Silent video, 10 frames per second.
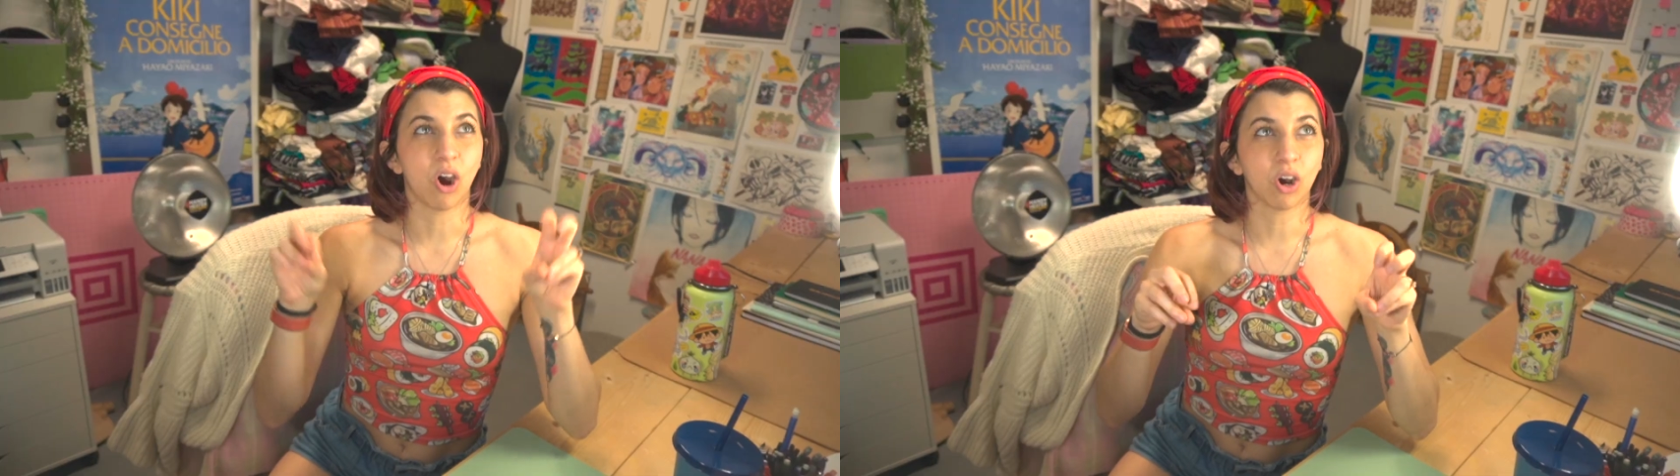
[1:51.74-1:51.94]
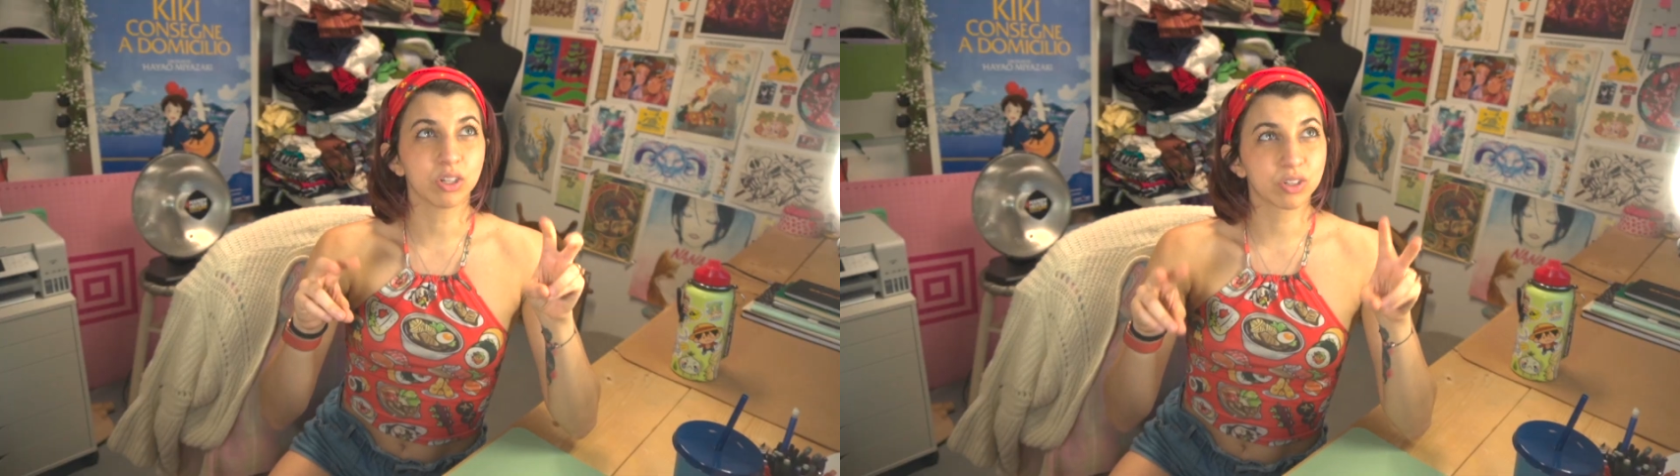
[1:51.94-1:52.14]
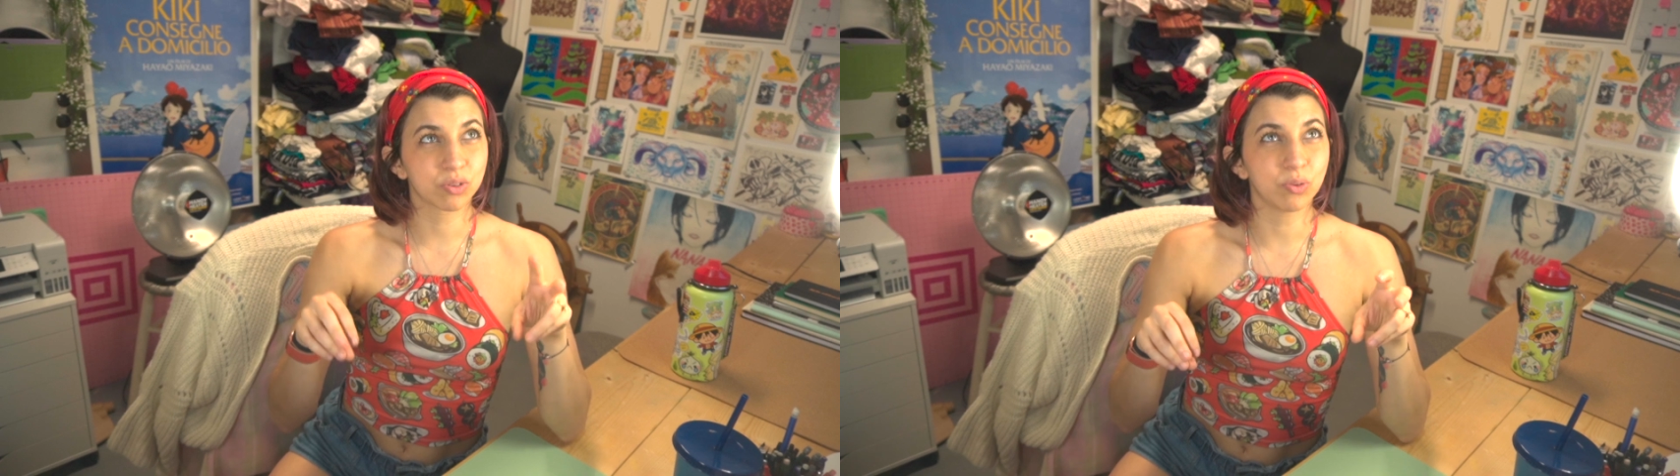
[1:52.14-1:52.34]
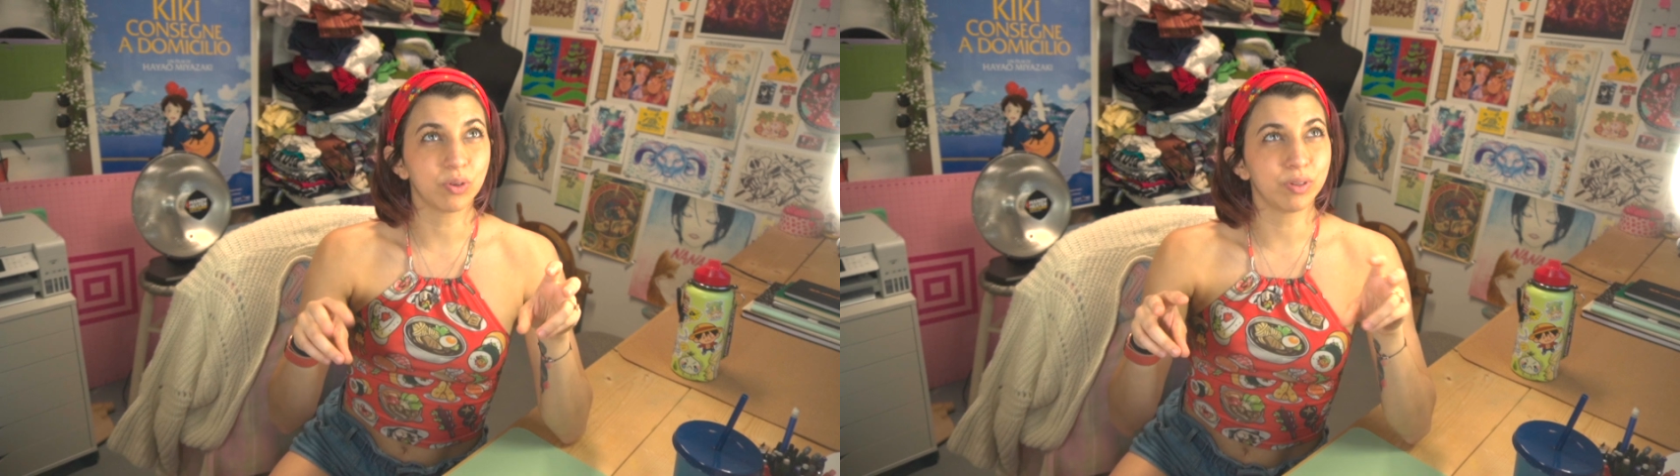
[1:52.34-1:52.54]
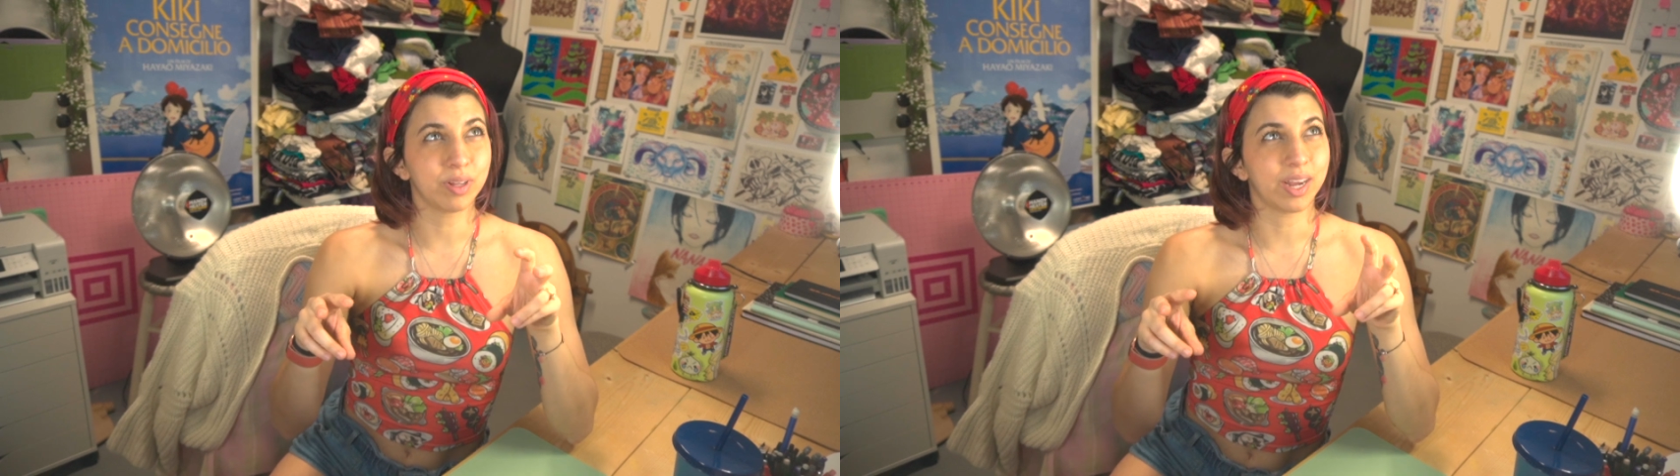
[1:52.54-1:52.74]
art
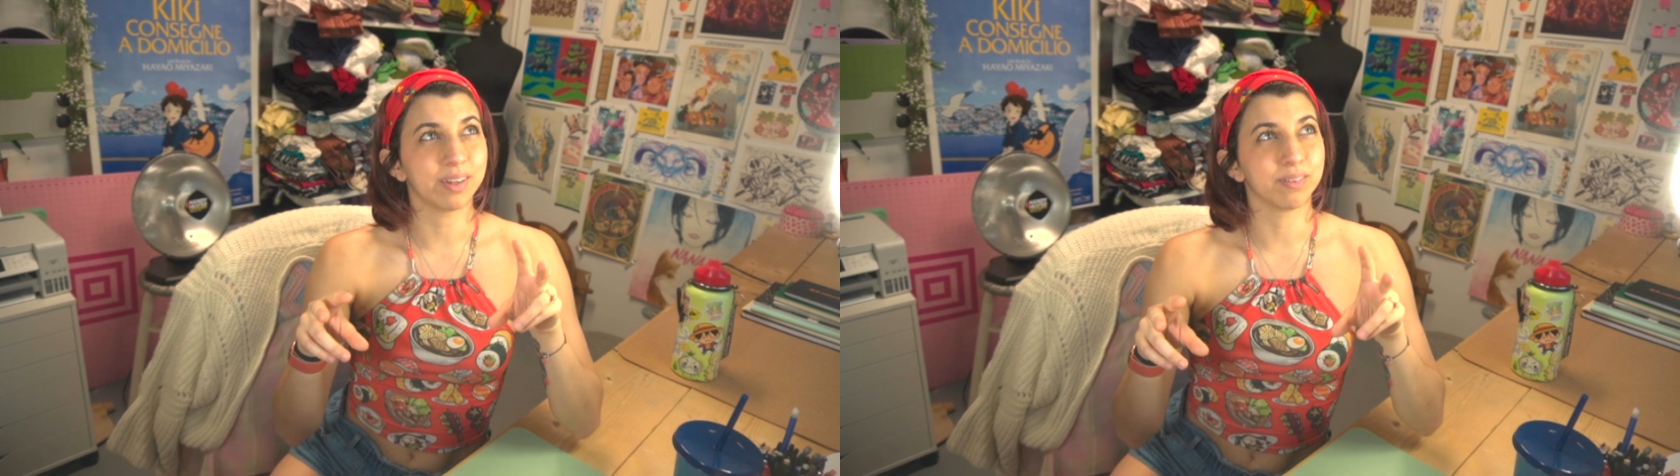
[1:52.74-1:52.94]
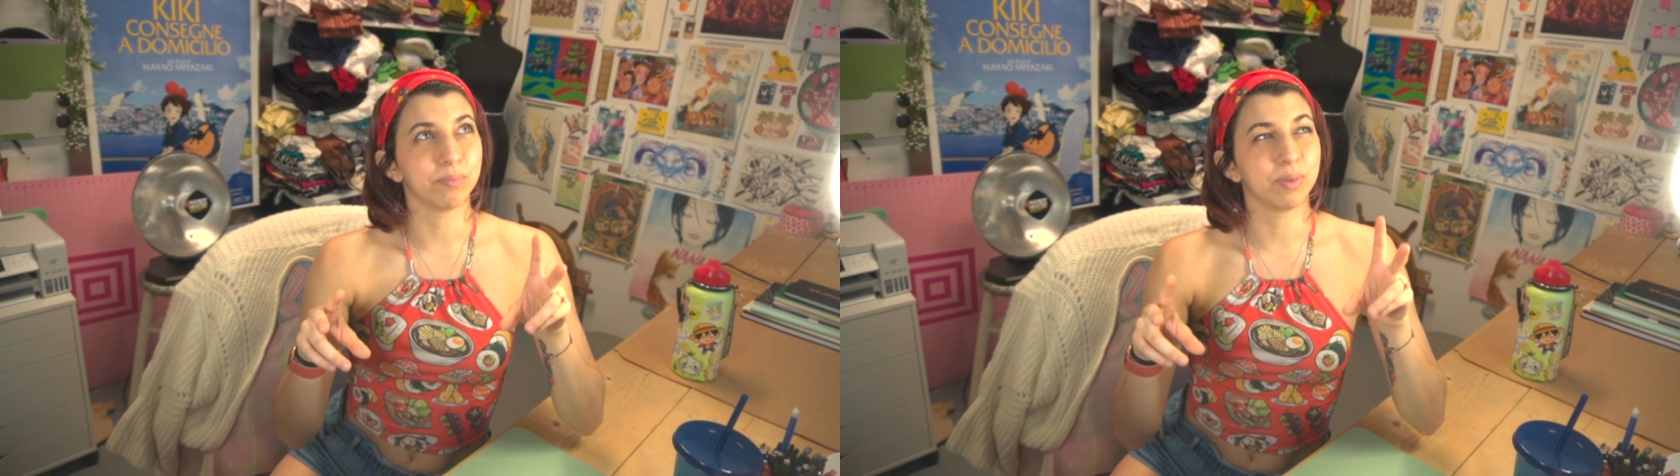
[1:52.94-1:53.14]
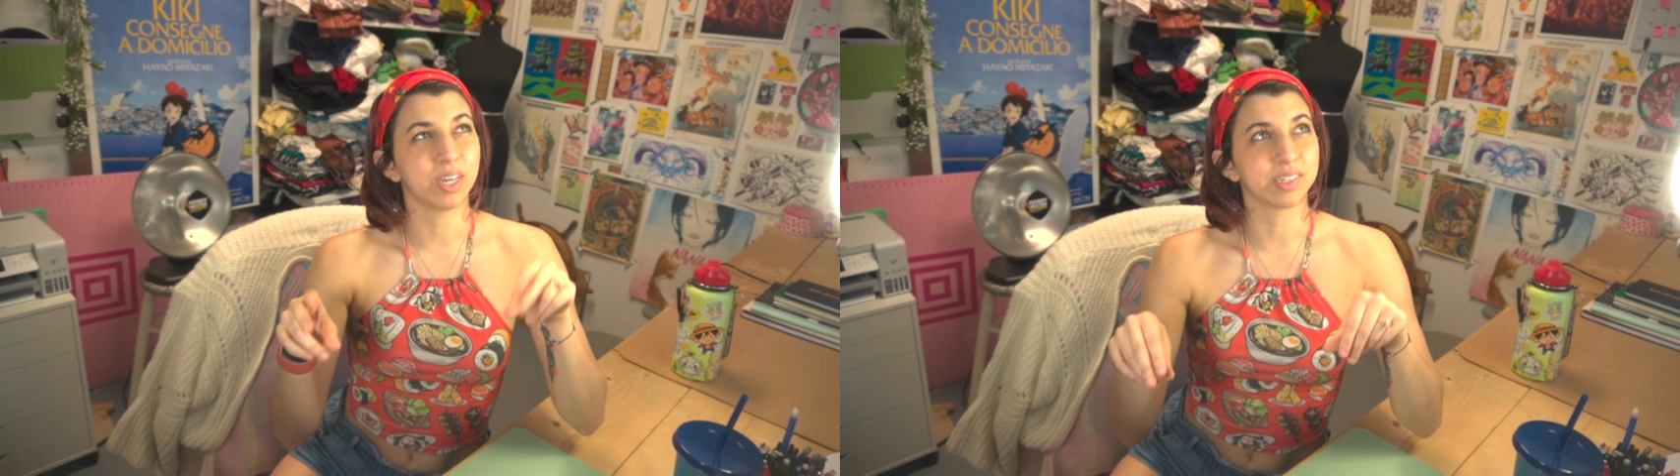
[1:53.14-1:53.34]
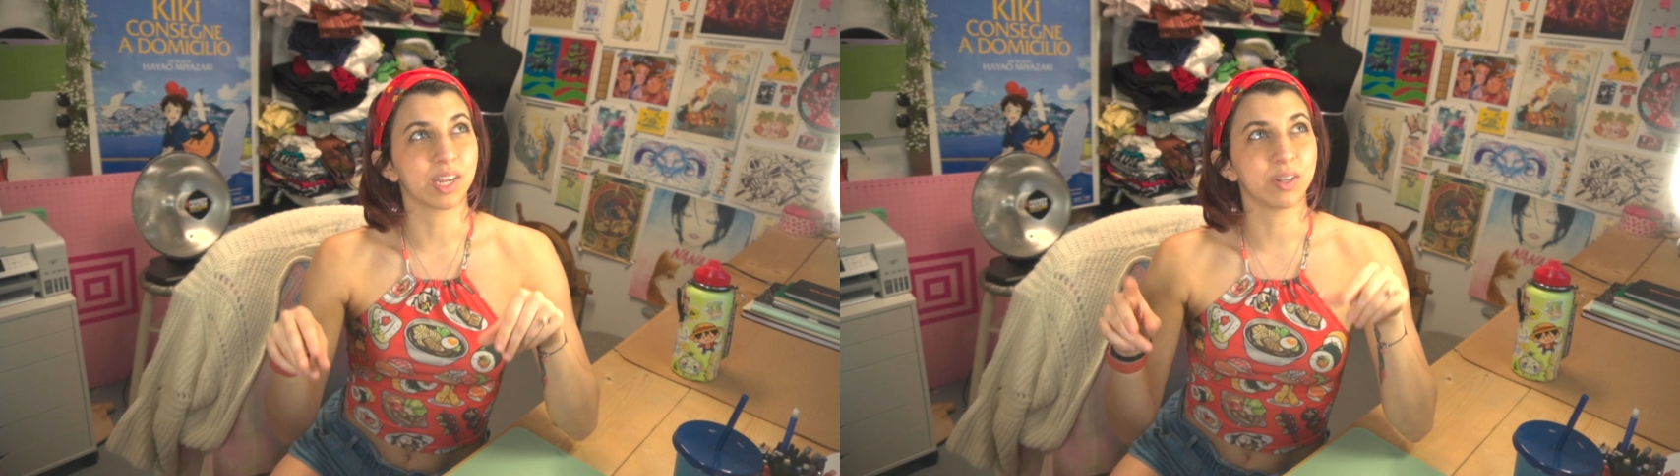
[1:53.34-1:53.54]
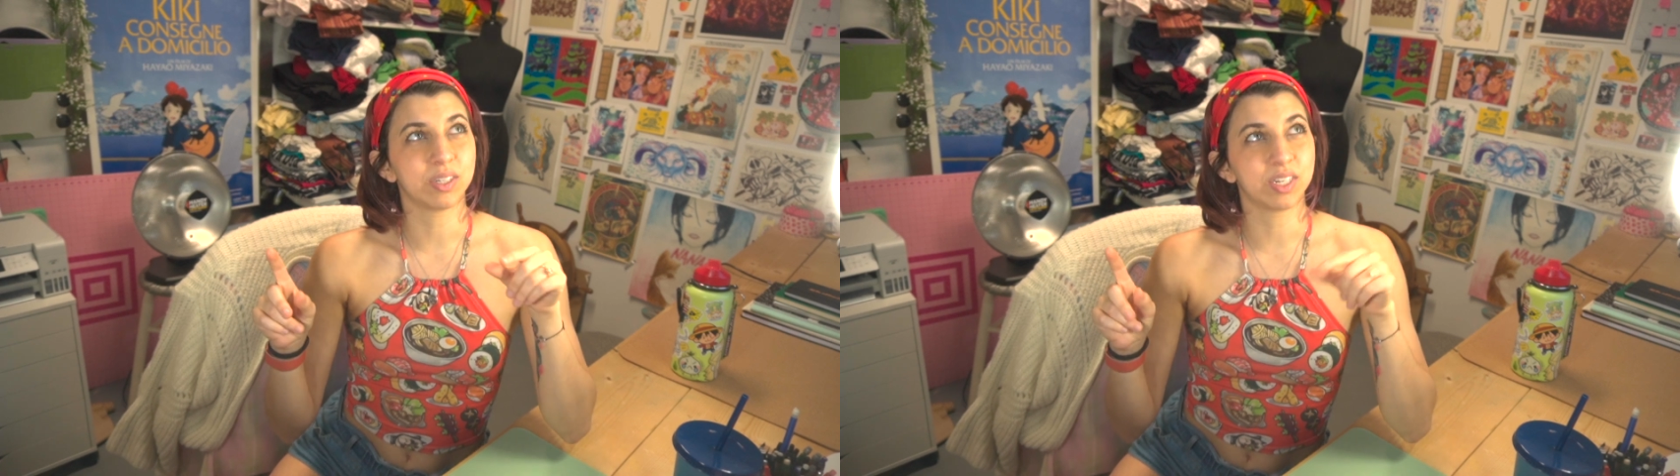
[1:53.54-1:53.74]
school, because
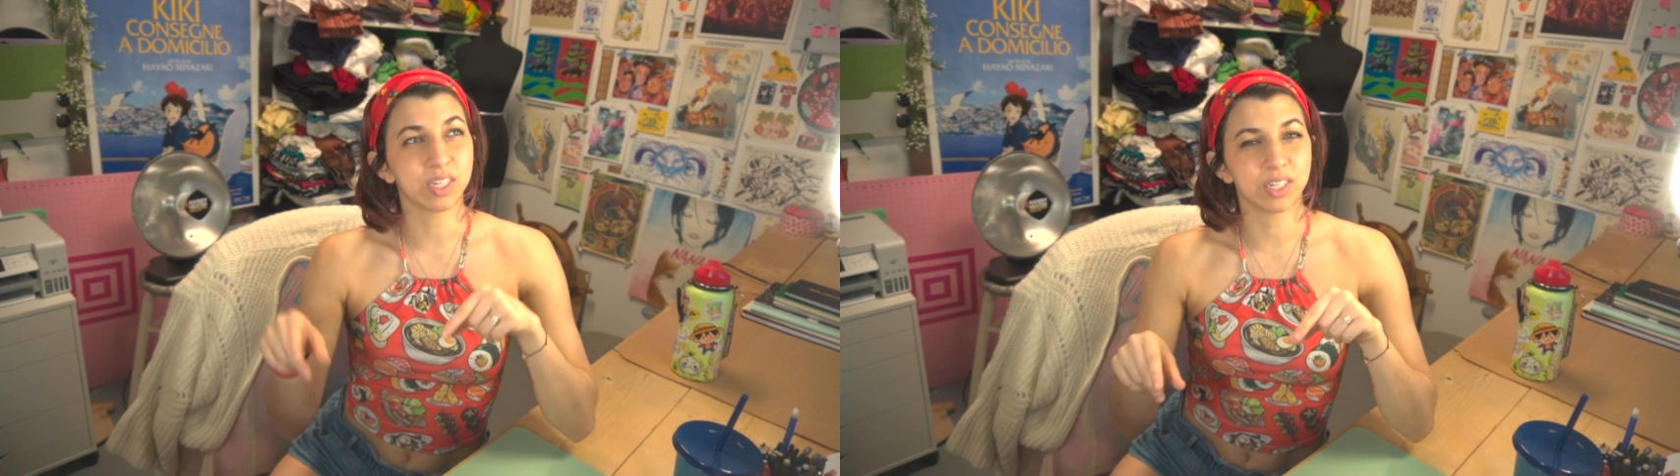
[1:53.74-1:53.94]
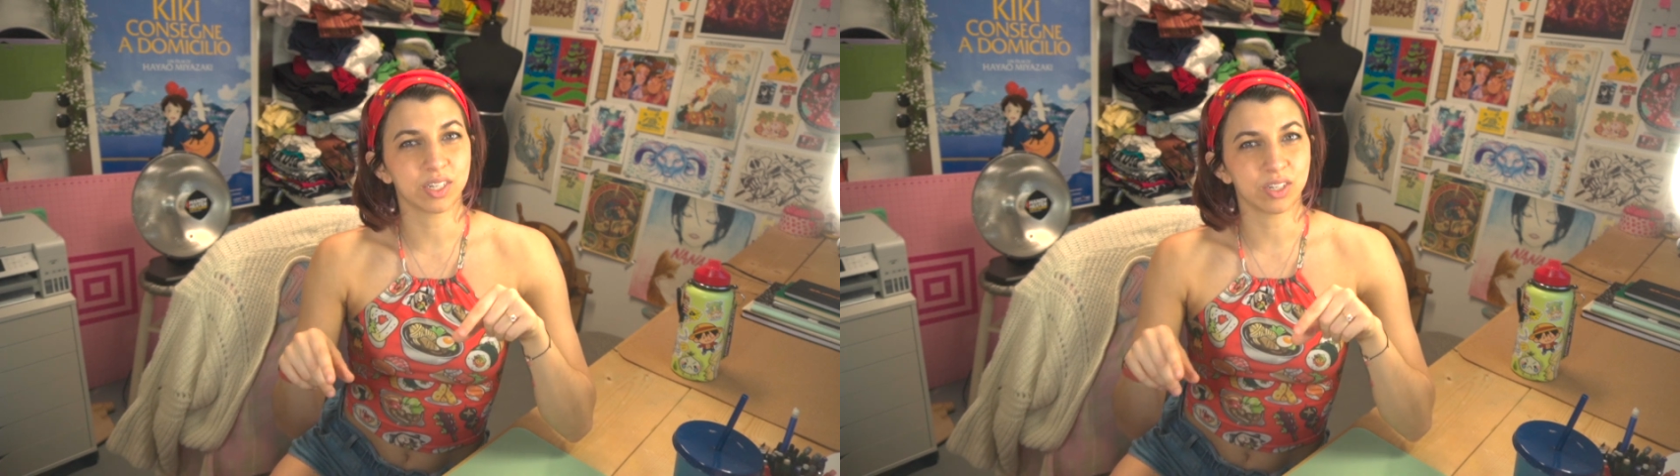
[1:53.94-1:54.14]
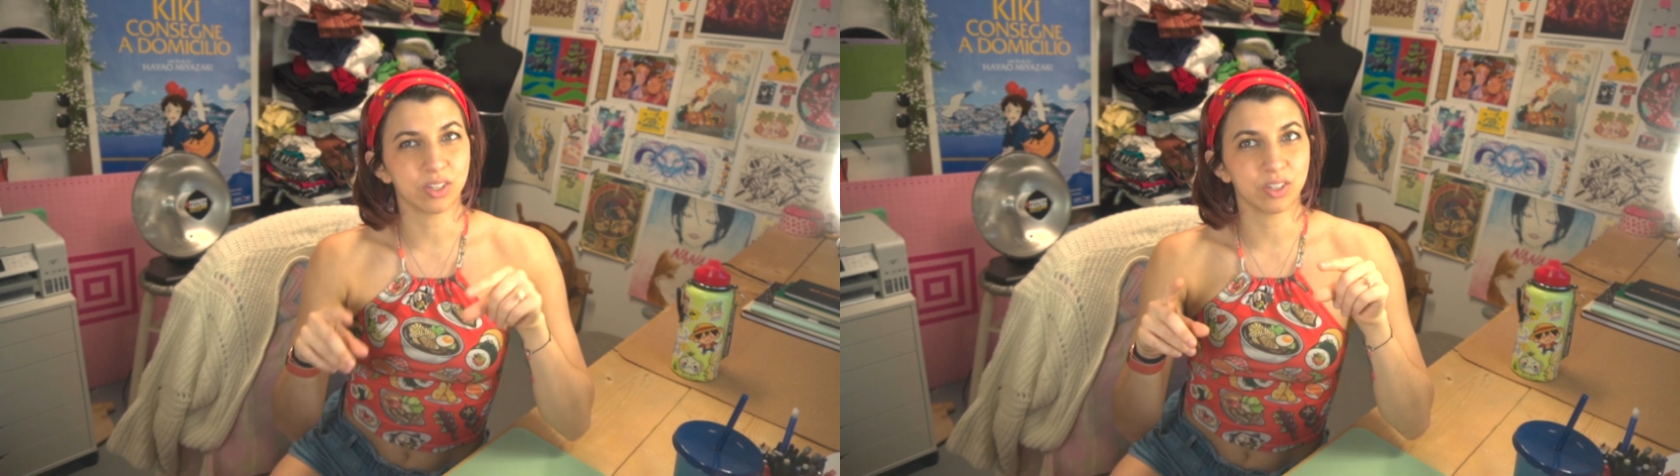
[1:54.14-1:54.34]
I didn't